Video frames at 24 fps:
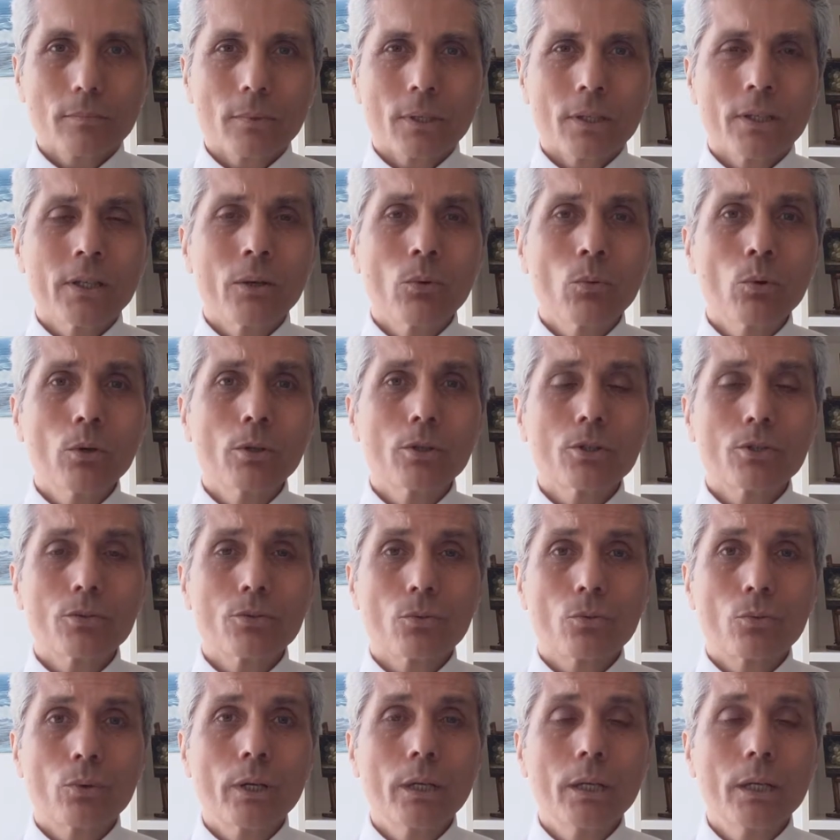there was
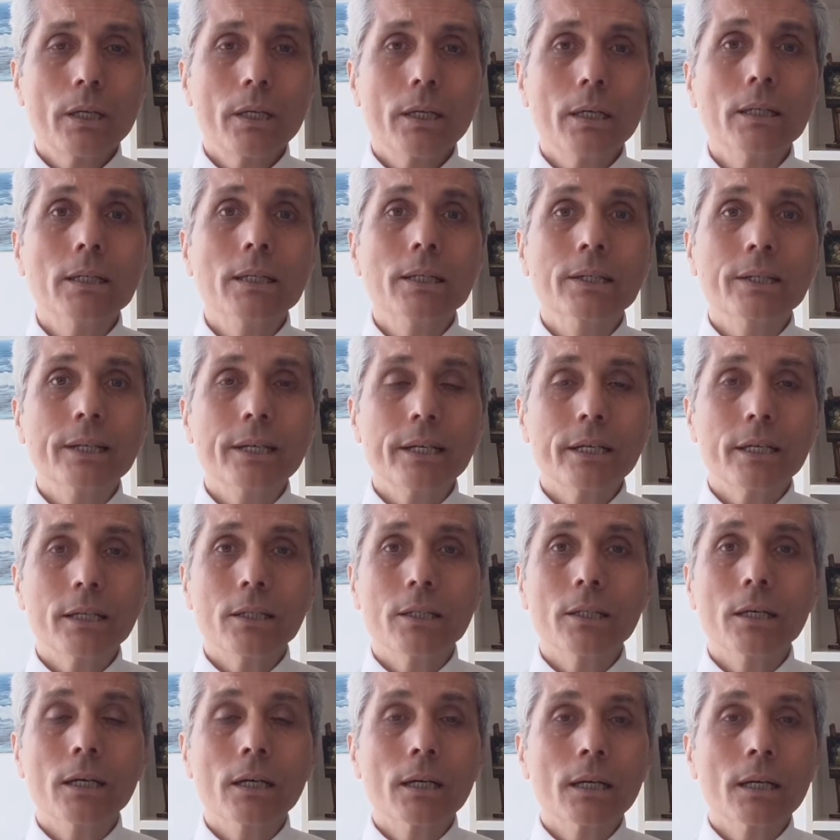really a need